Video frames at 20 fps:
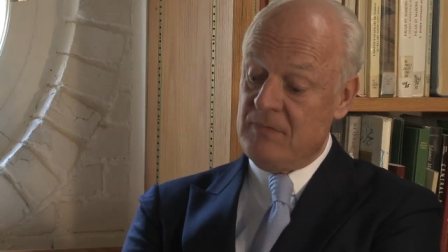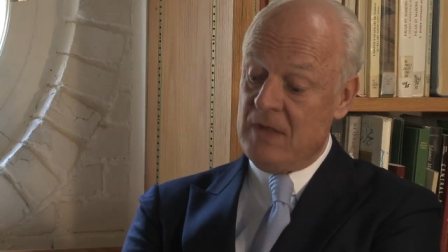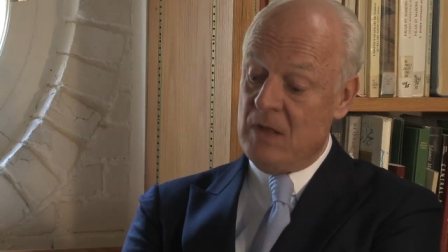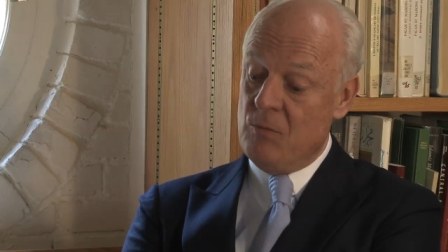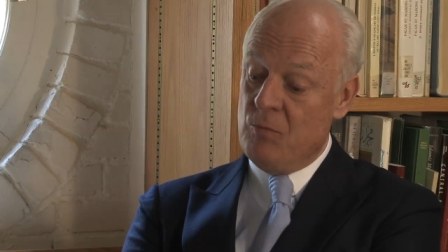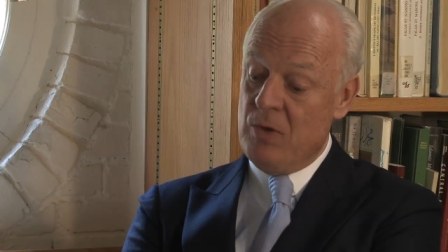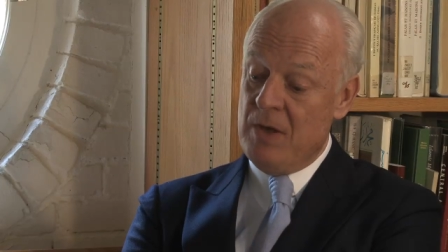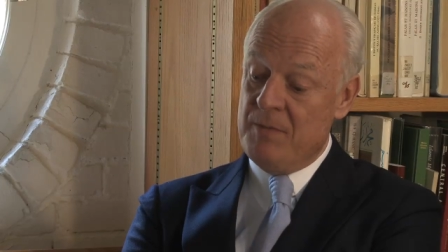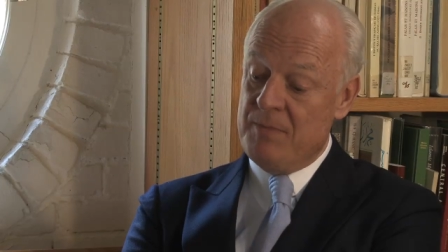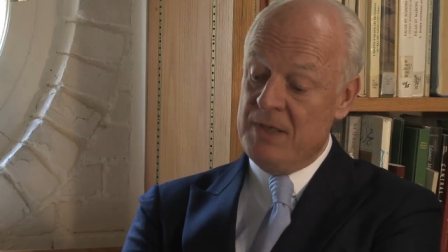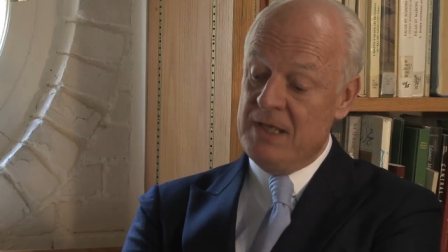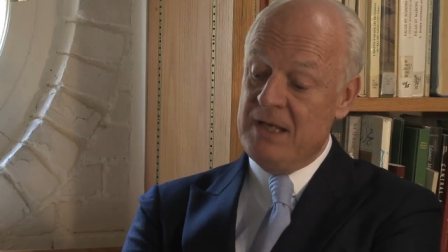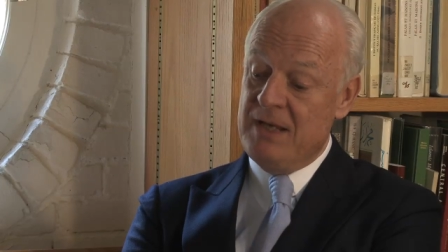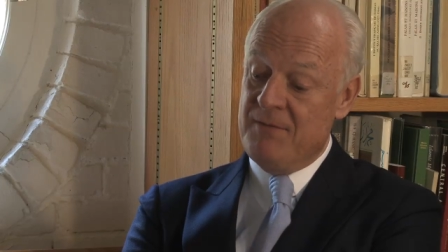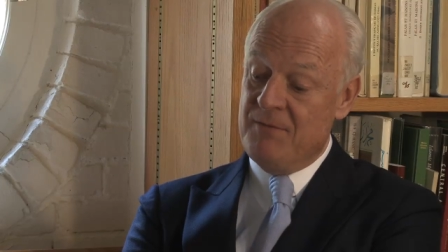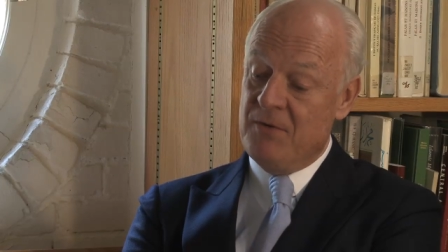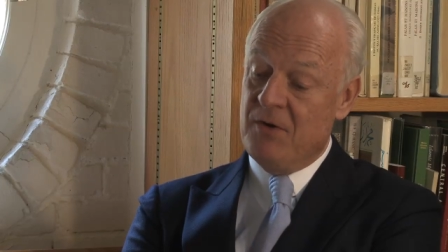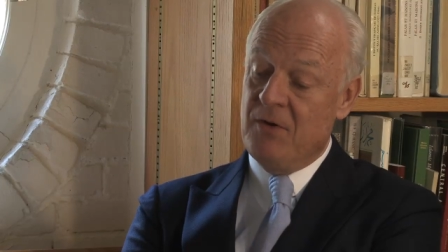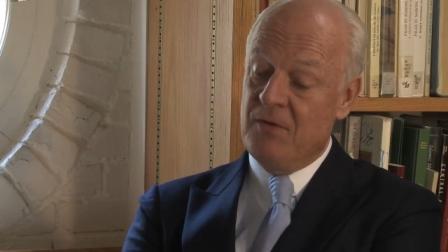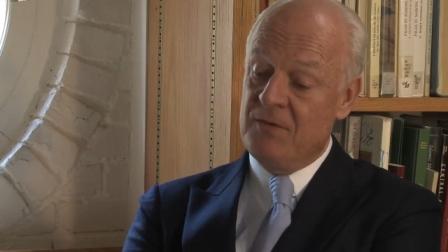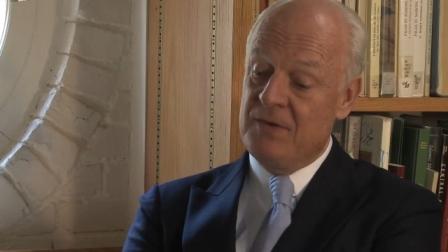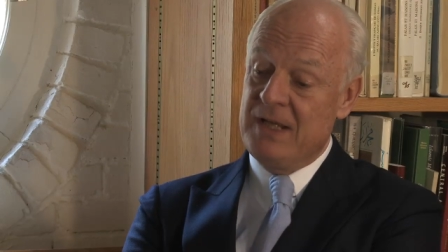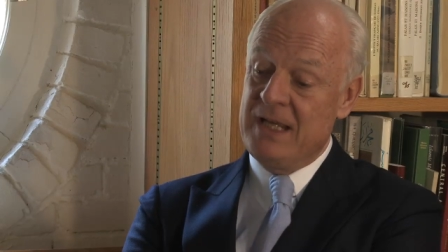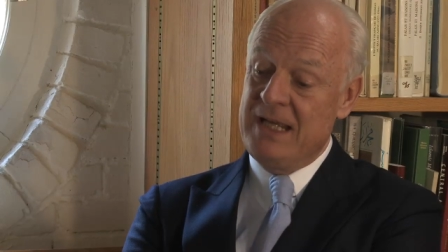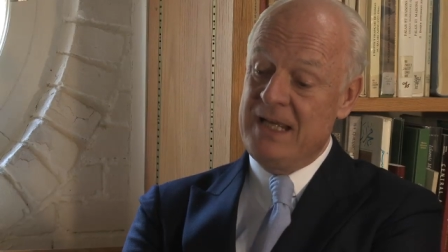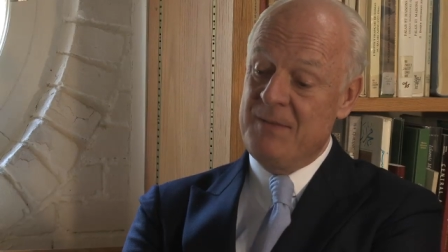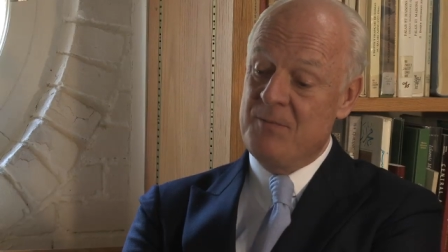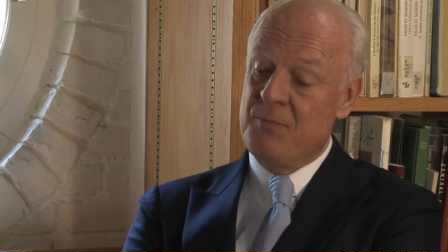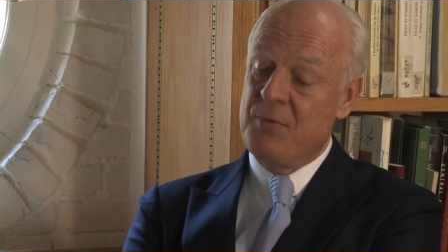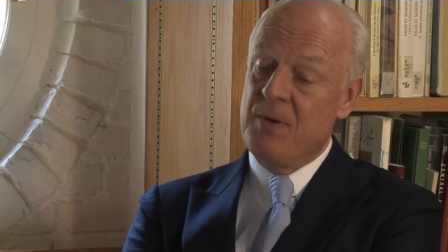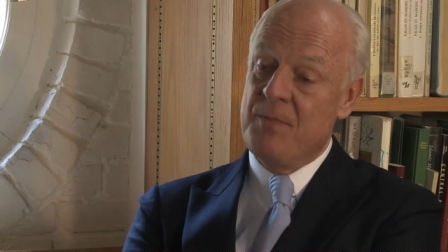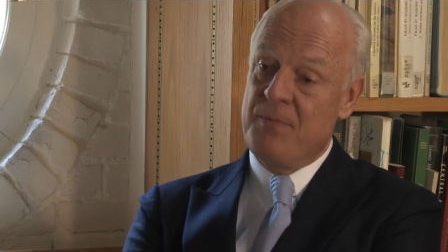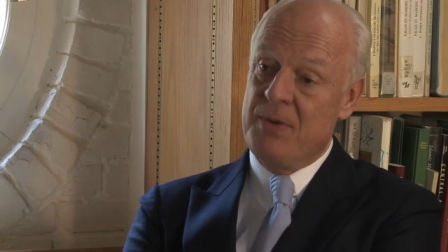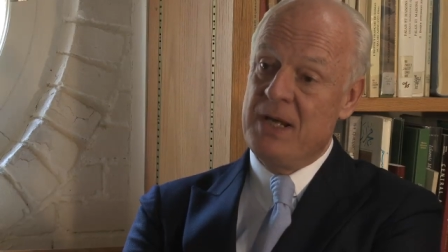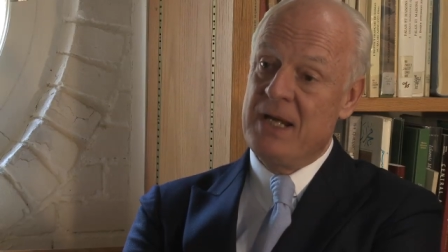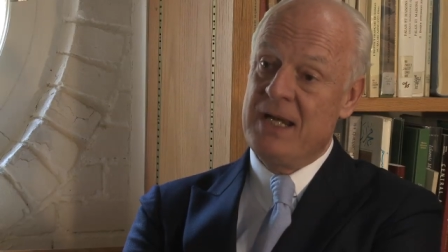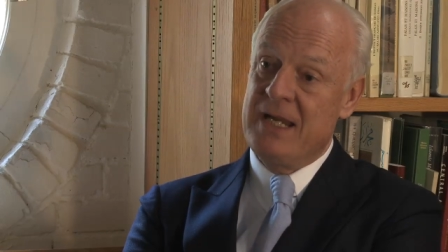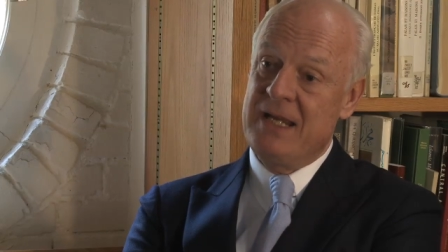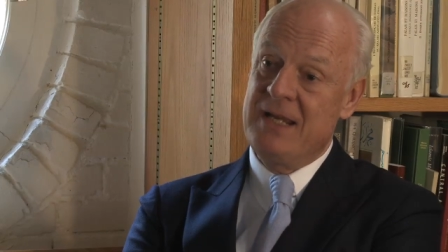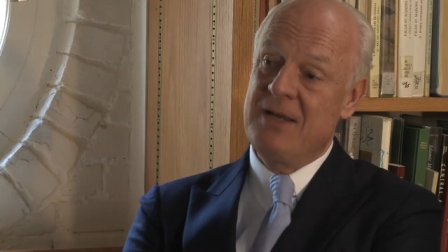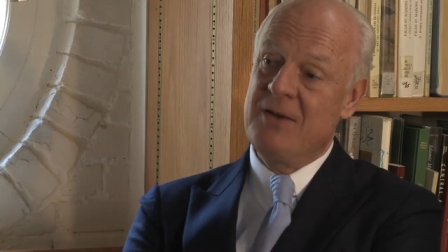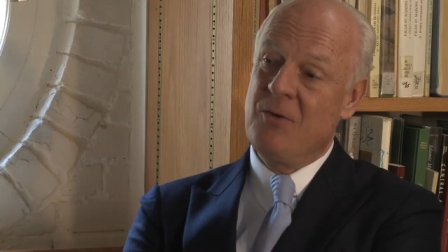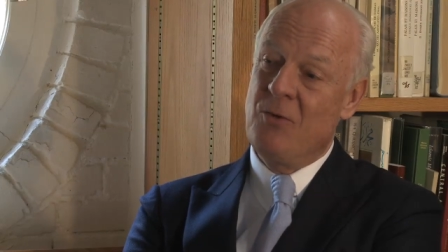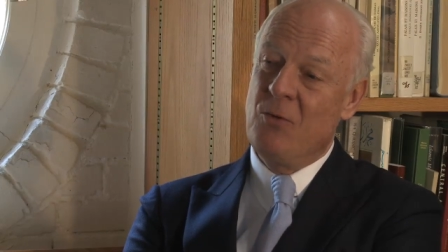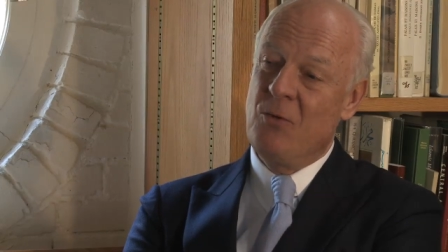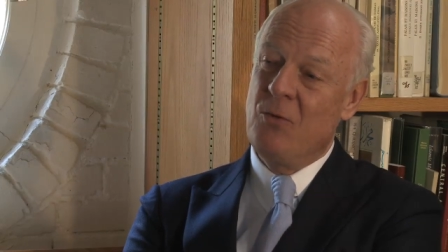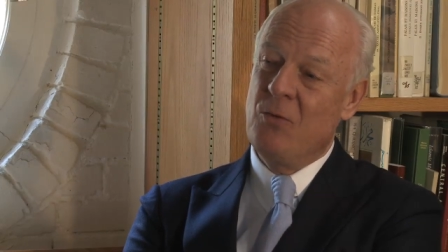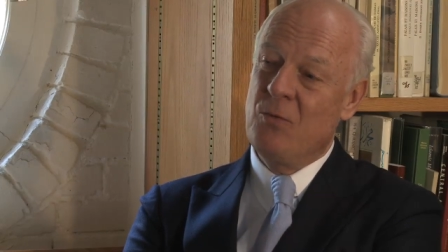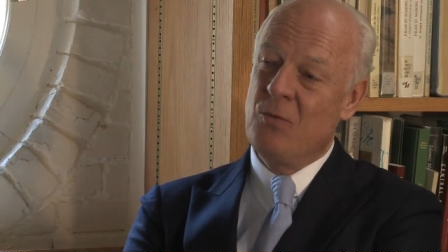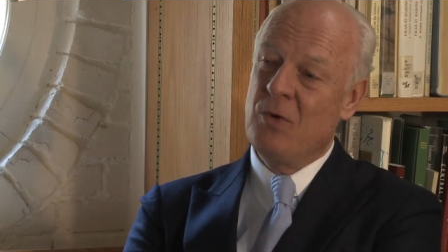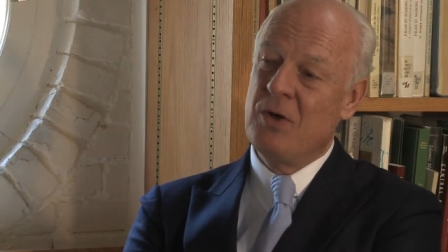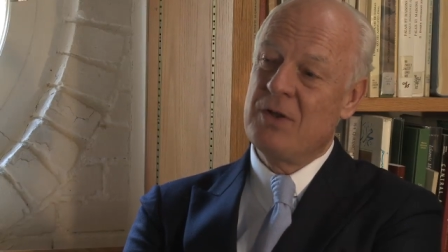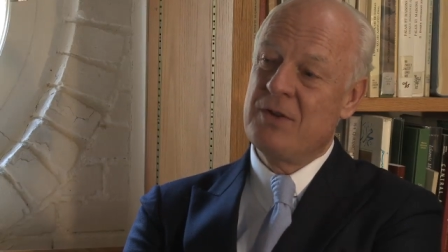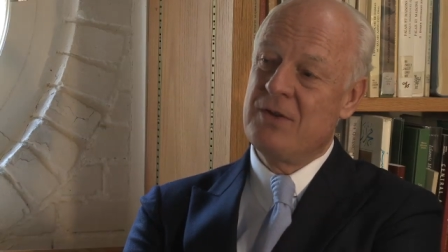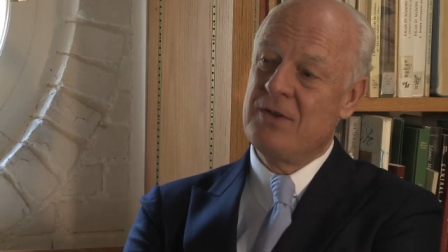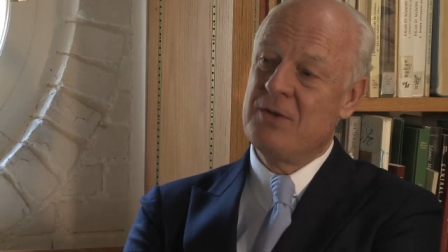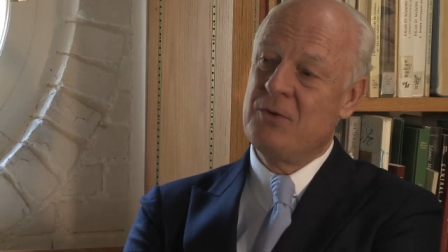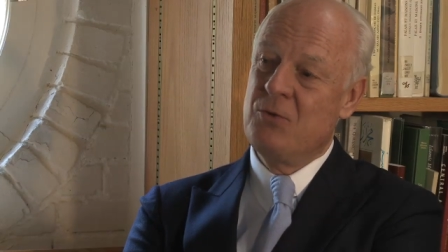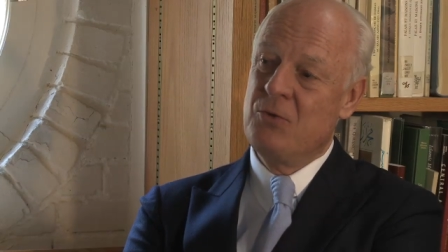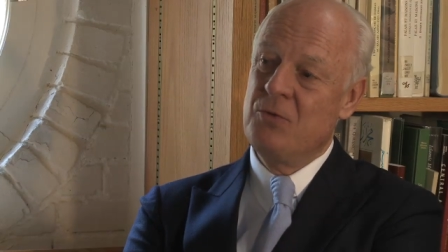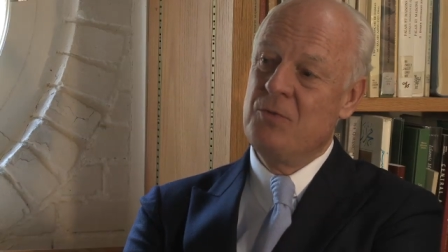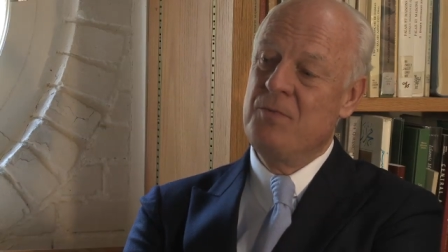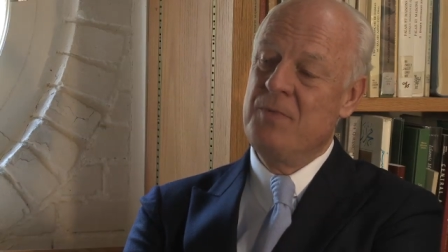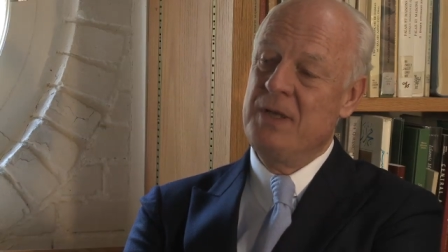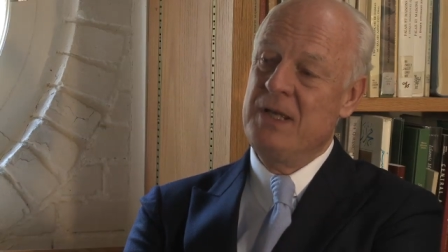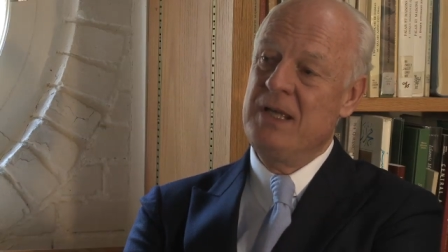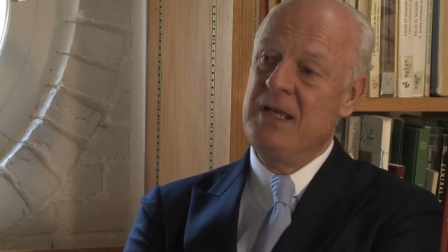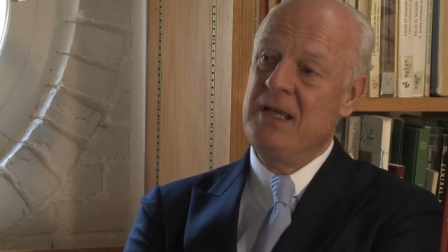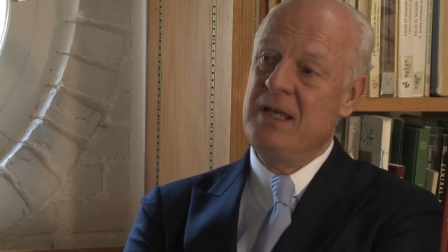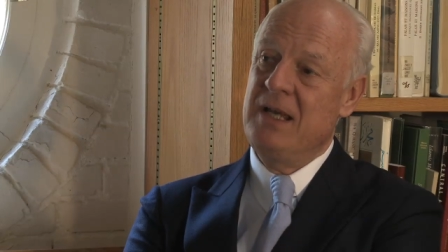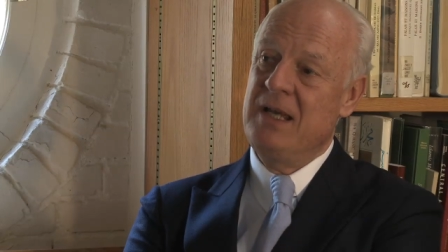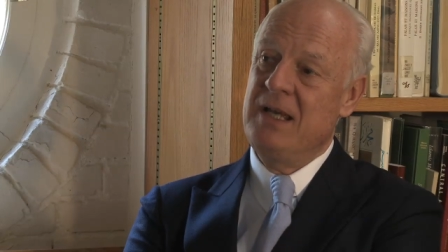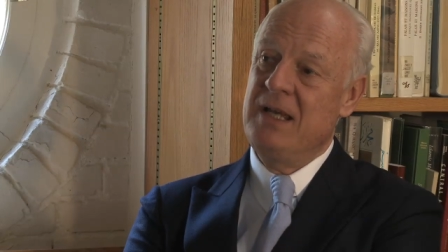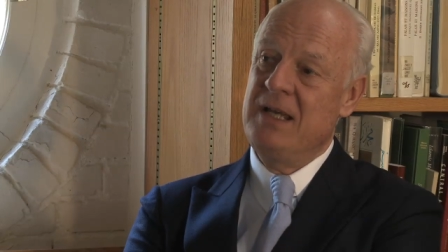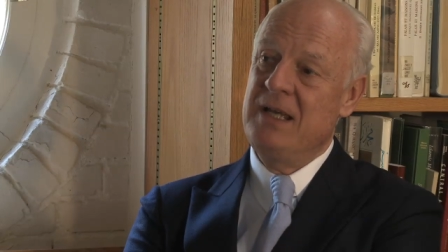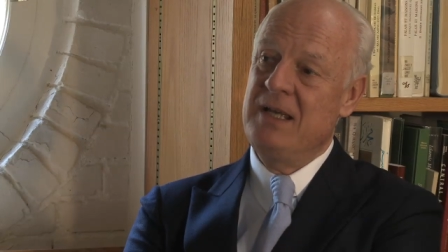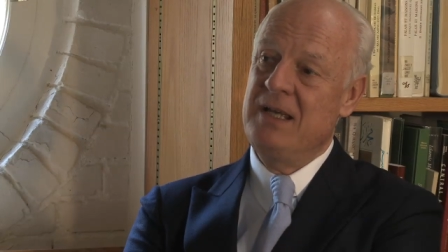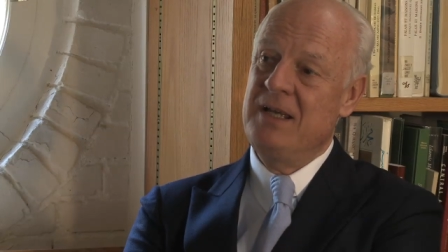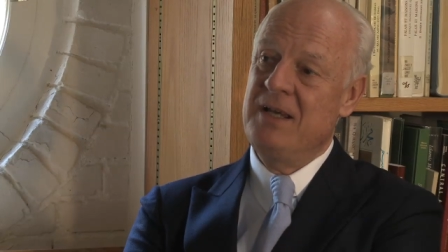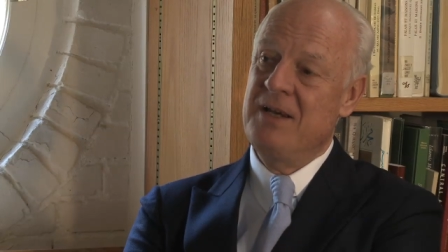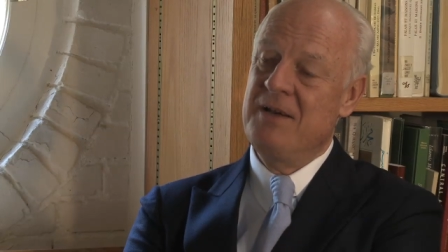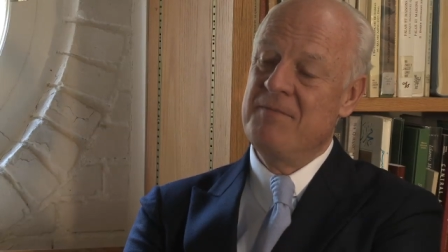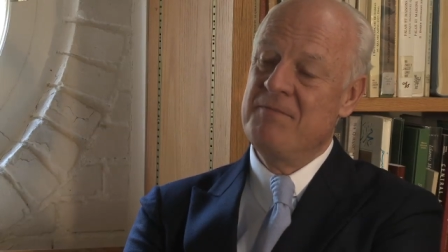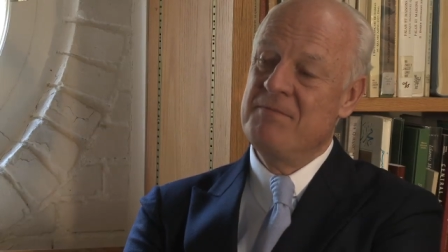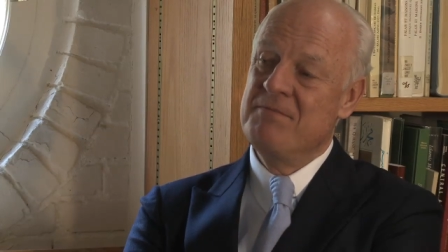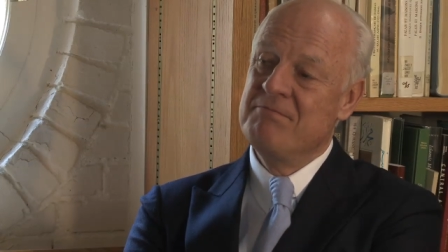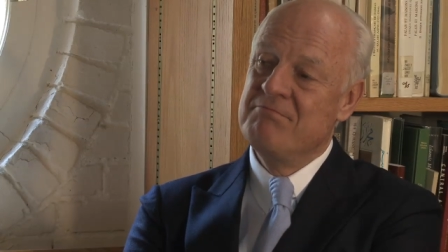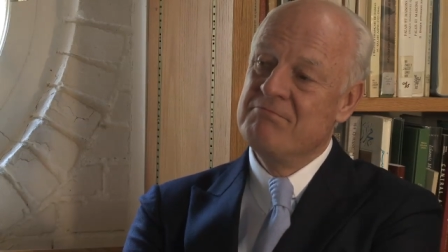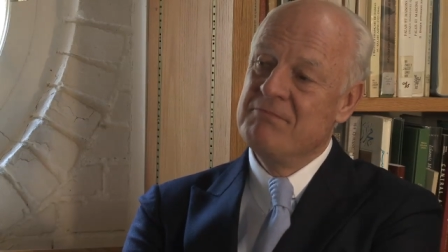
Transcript: we have been involved in preparing all what could be a um,